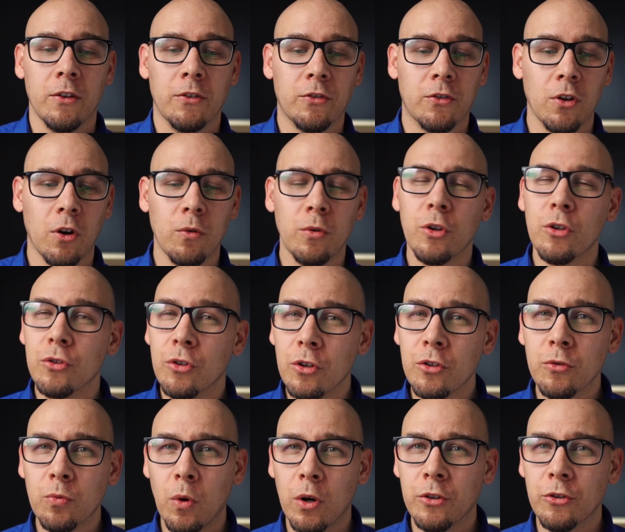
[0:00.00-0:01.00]
So you
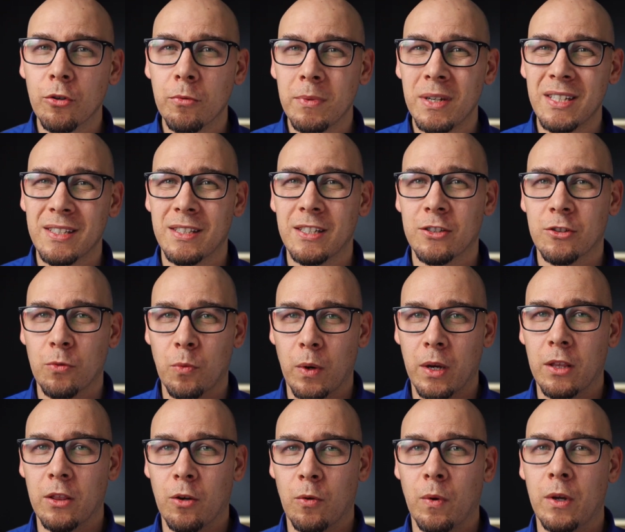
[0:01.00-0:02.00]
don't want to miss this
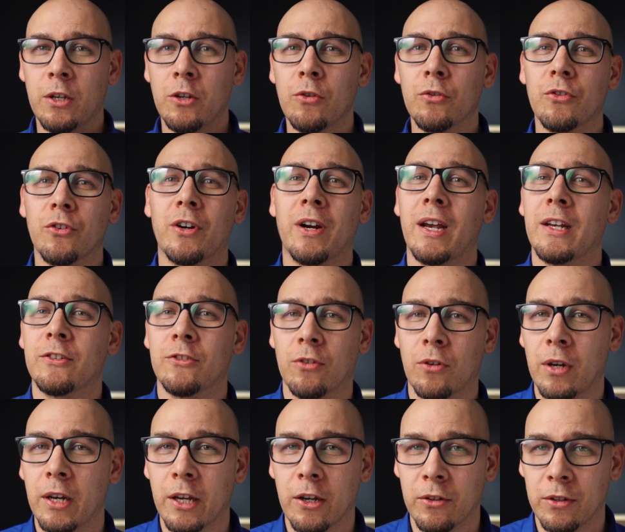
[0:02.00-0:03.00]
window when user has
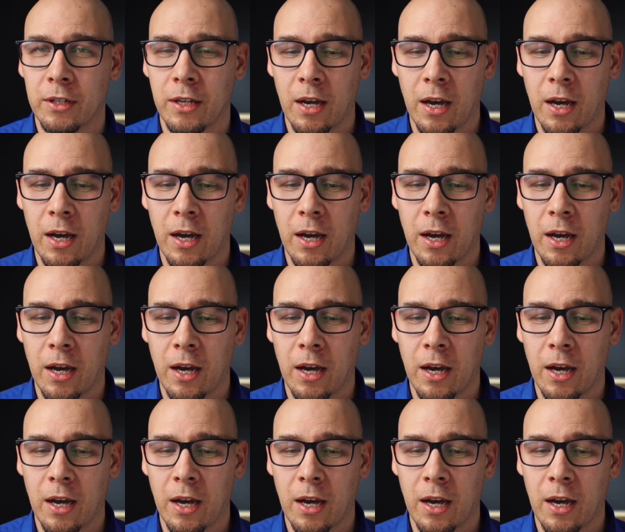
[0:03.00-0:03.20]
to click